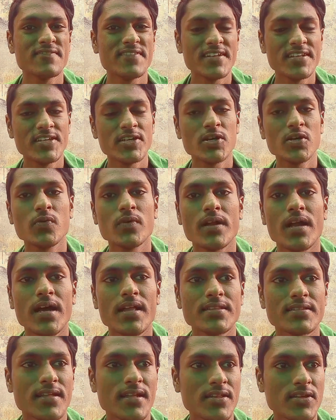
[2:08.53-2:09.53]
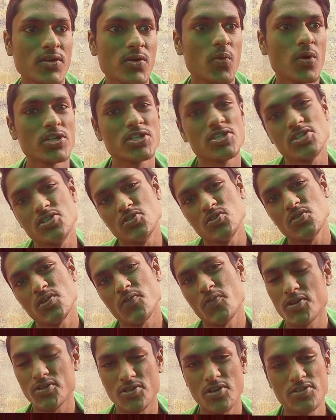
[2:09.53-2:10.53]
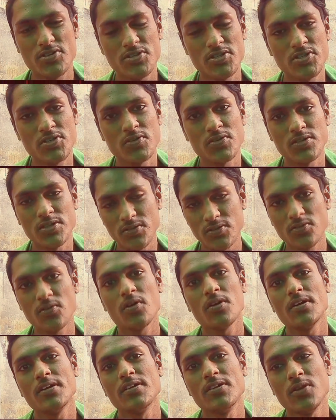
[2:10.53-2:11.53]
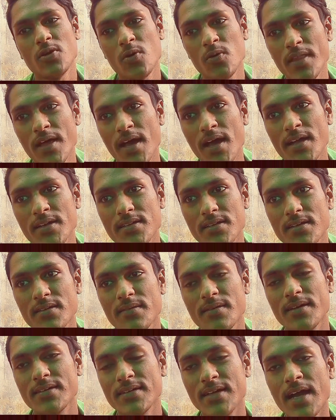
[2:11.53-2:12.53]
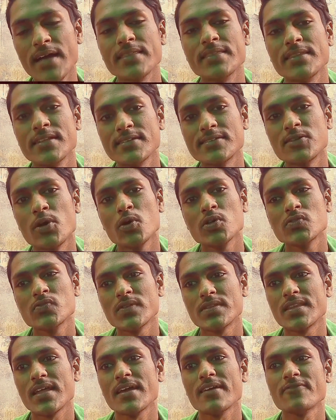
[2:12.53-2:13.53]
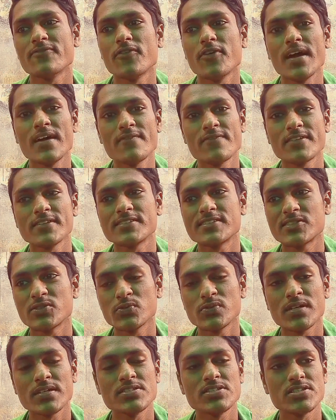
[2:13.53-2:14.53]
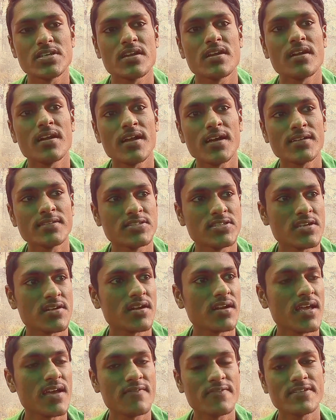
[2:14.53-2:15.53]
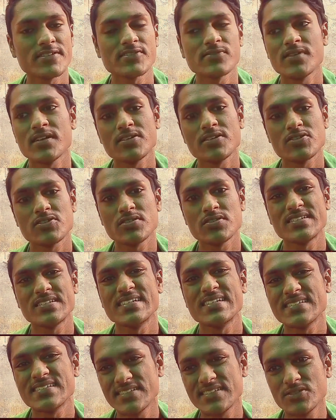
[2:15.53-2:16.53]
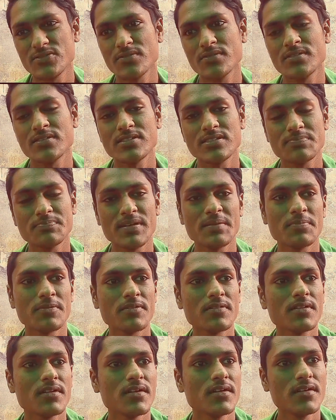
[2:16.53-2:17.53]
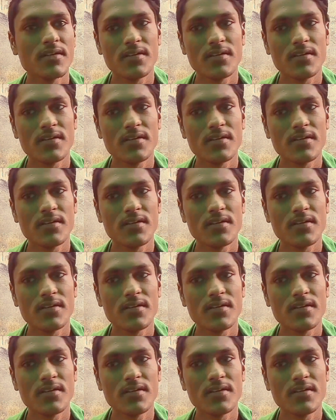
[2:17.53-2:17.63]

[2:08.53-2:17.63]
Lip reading: a video where I'll tell you what to do and what not to do. You already know that, and this goes for every student. General every student. You shouldn't listen to those people